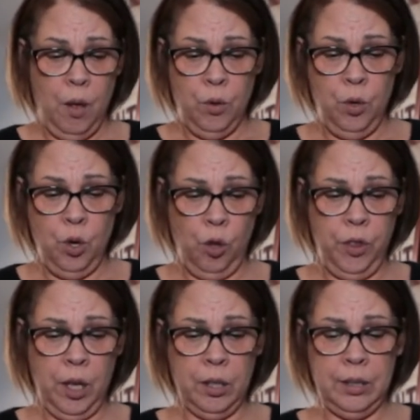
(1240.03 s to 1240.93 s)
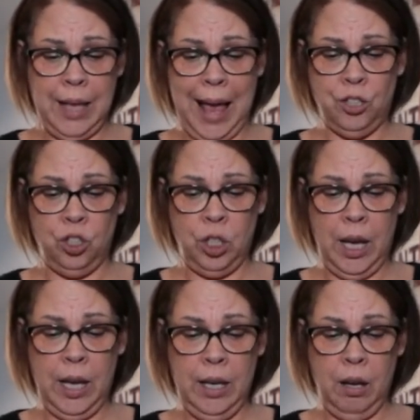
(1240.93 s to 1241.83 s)
You know the
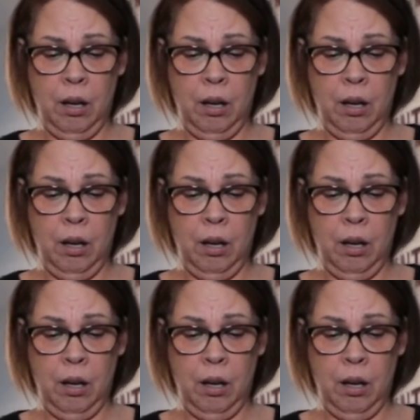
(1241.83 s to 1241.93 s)
sachet,